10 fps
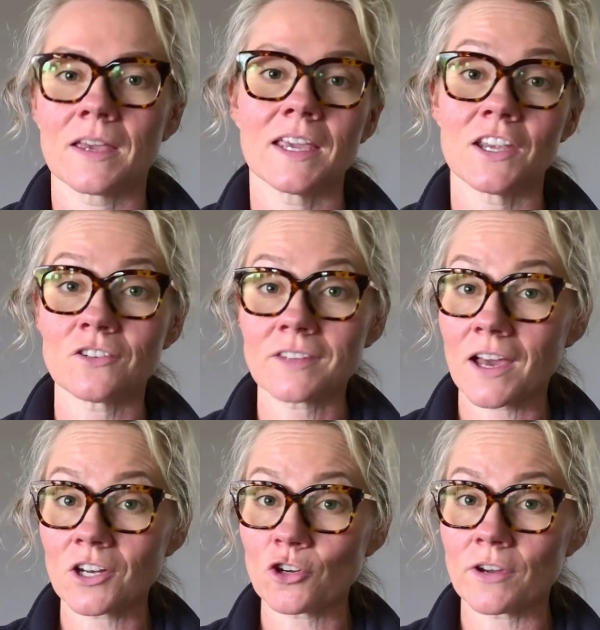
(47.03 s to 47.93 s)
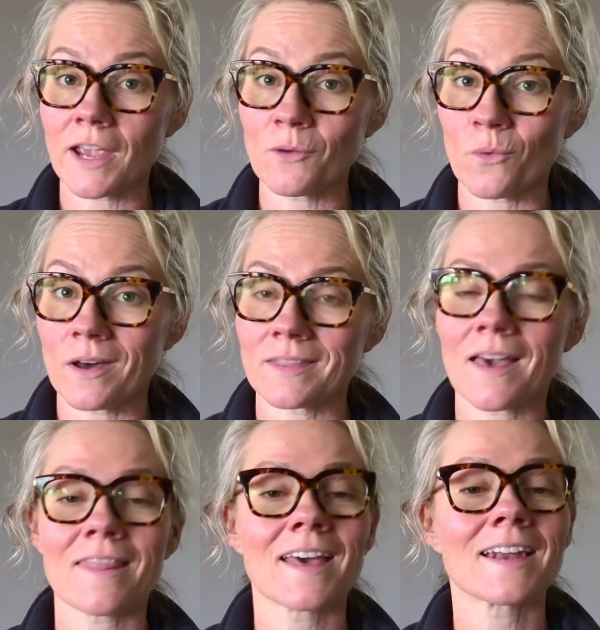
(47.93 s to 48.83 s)
Here's how to create
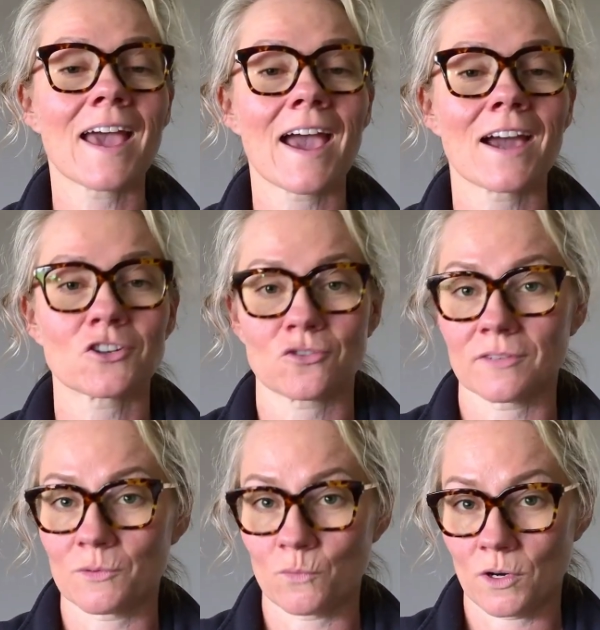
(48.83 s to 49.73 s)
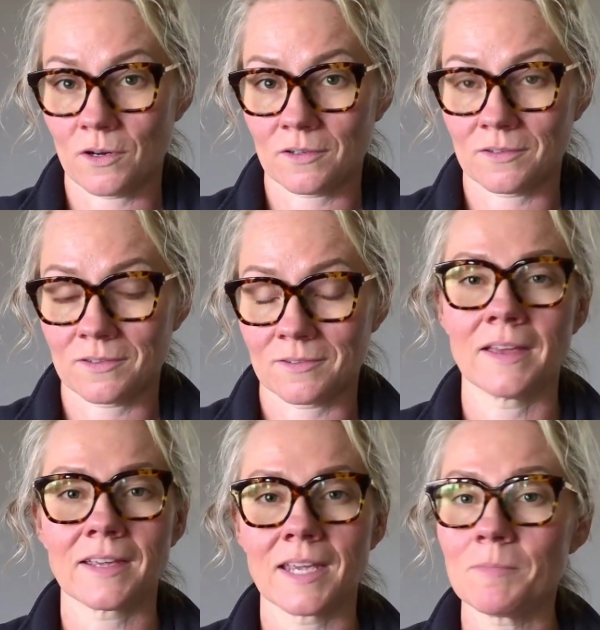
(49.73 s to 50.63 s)
one that actually works.
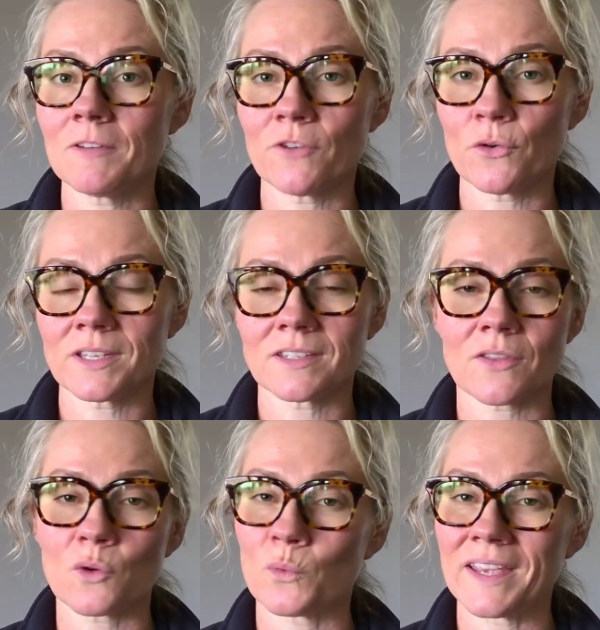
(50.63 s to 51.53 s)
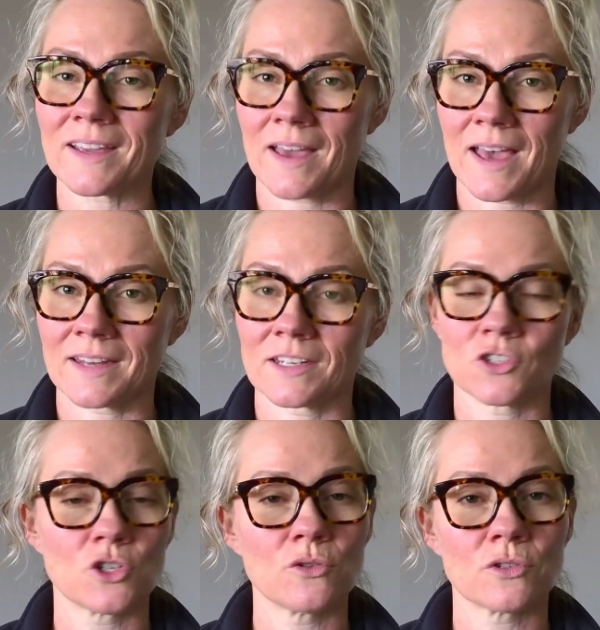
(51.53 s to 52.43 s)
Keep it focused on the week ahead.
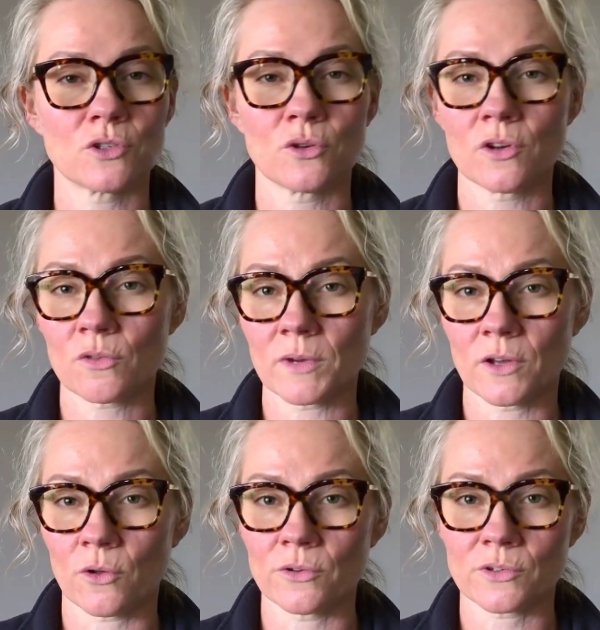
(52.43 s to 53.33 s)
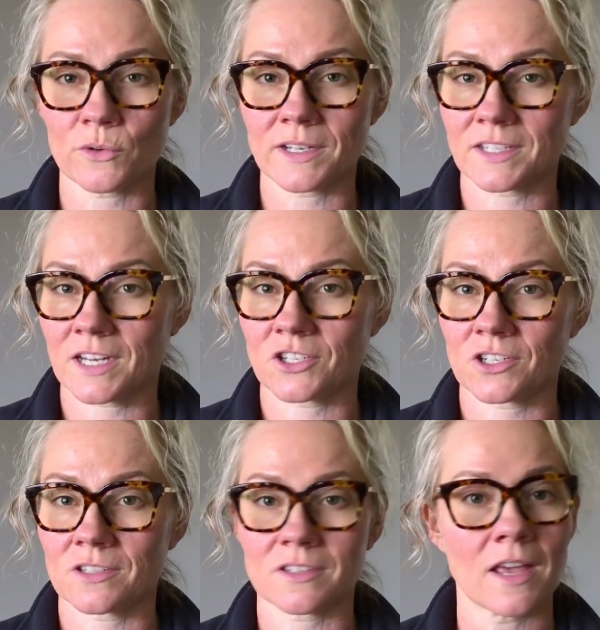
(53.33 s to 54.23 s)
Choose 2 to 3 goals or
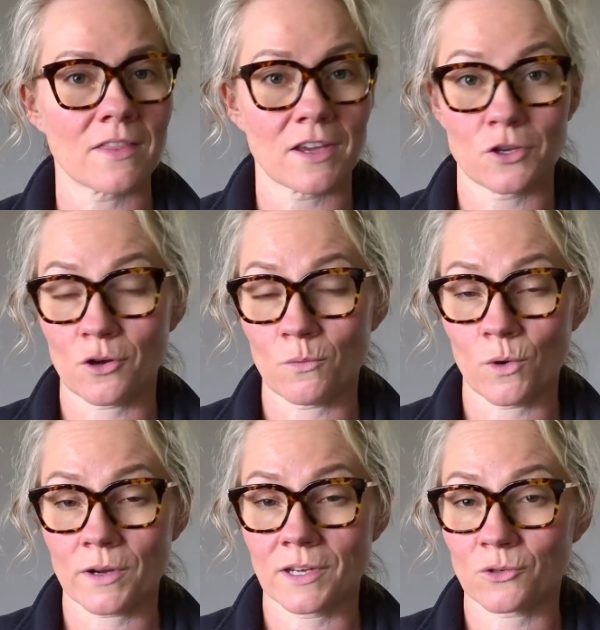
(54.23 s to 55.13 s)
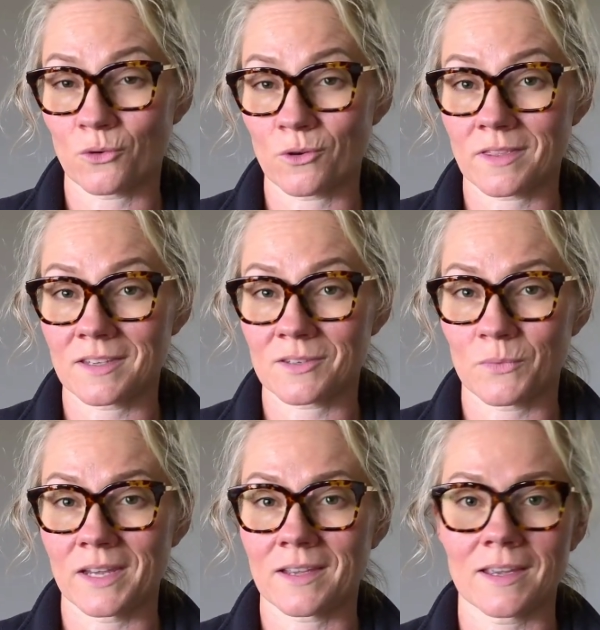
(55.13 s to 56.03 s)
intentions that you're working toward this
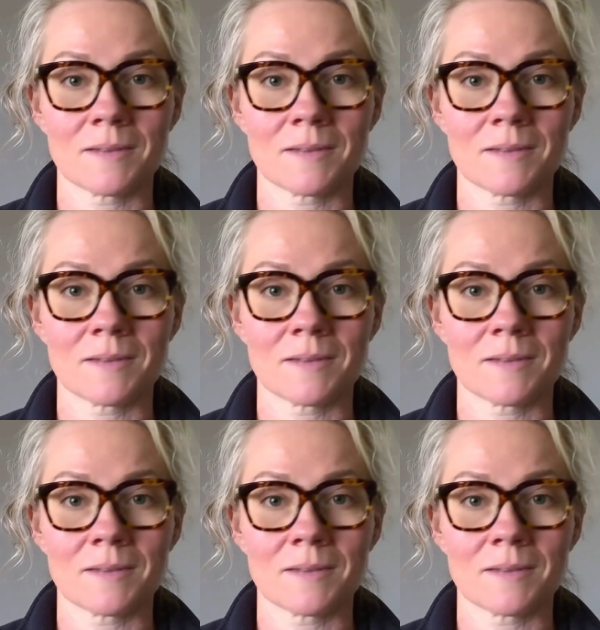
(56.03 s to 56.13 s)
week.